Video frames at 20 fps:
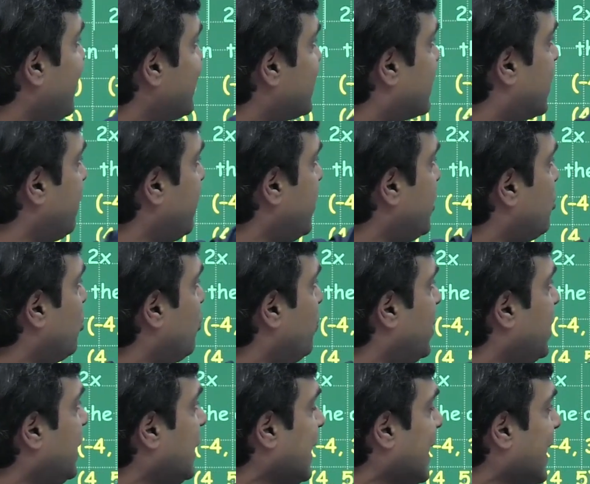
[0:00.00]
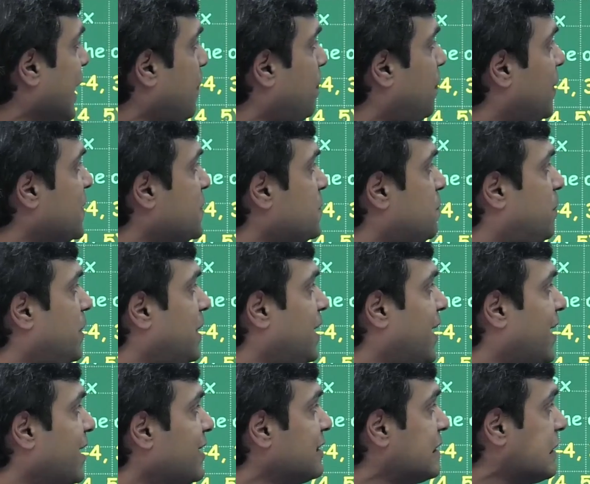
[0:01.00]
is given to me a plus
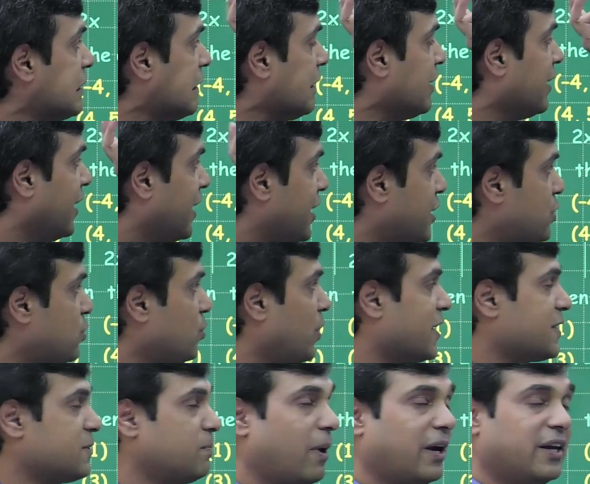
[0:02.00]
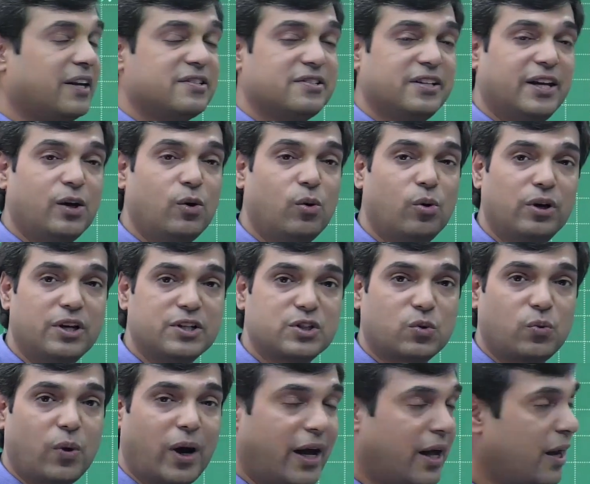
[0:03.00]
bx into x minus a whole
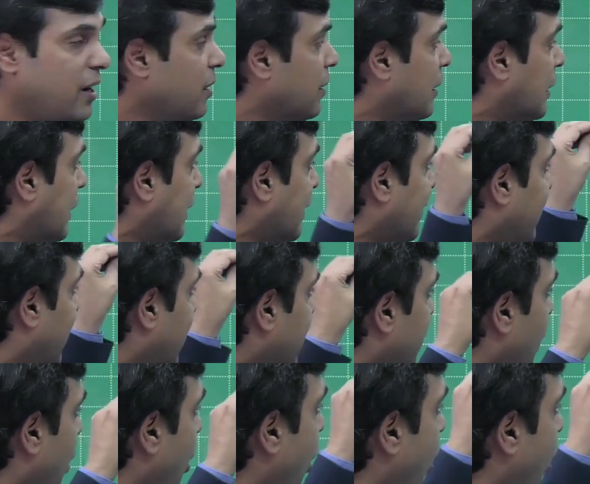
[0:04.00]
square then the